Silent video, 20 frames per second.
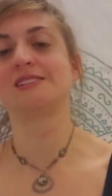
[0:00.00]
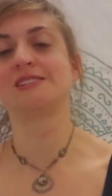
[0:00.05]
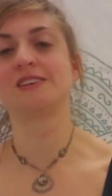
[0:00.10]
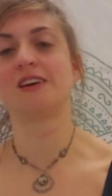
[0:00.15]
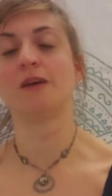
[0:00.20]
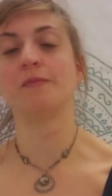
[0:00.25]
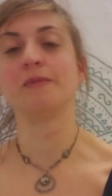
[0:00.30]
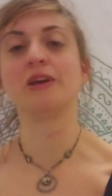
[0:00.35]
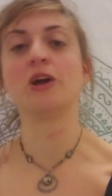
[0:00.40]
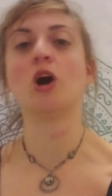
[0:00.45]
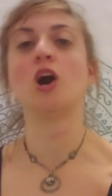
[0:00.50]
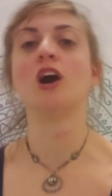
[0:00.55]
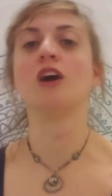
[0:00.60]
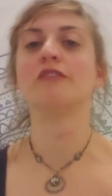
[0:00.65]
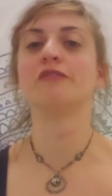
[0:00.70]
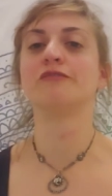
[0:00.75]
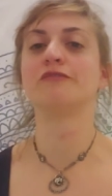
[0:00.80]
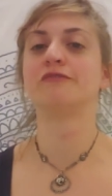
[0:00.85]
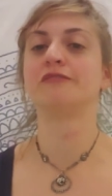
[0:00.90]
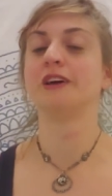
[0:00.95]
is coming
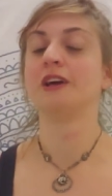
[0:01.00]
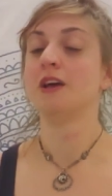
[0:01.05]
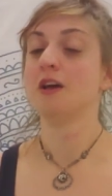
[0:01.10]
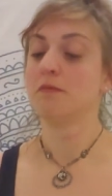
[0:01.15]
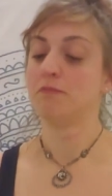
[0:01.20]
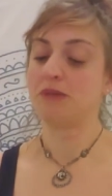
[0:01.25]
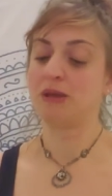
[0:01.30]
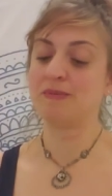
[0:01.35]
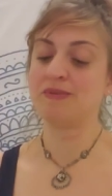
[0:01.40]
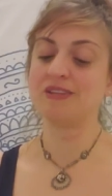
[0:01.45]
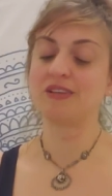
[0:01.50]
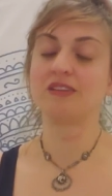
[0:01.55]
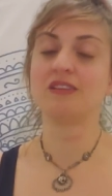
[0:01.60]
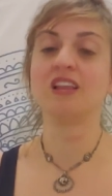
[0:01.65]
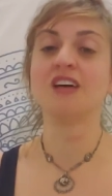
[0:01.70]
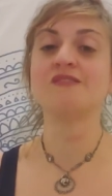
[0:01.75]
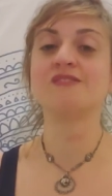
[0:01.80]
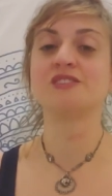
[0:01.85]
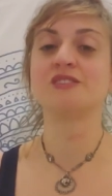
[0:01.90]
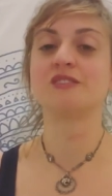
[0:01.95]
off Maybe the
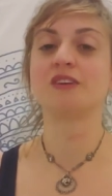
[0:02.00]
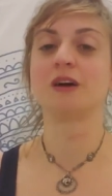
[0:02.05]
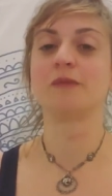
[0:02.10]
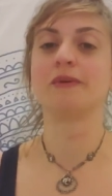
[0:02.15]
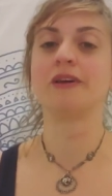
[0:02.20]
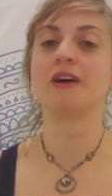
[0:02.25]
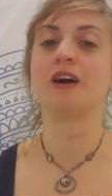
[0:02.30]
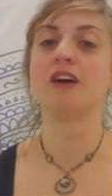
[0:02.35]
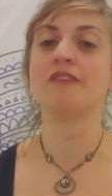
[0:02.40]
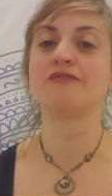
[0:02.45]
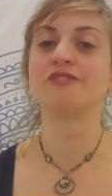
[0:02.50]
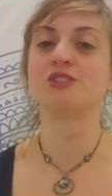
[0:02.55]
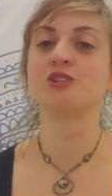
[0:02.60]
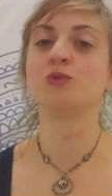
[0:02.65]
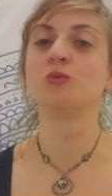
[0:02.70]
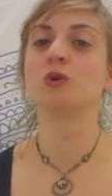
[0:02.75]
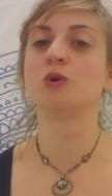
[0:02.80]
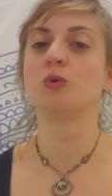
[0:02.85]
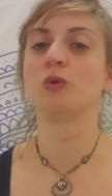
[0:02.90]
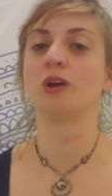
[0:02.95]
gloves are coming off
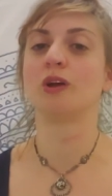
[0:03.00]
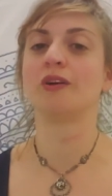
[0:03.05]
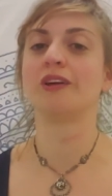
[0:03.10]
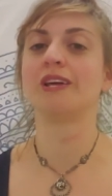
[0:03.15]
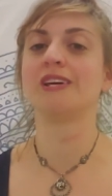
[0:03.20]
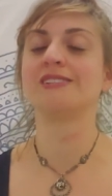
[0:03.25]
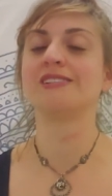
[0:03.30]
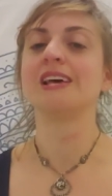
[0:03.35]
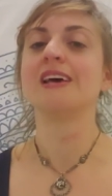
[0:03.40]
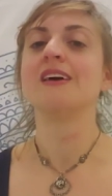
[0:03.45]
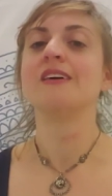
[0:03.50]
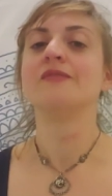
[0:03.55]
too, Aquarius.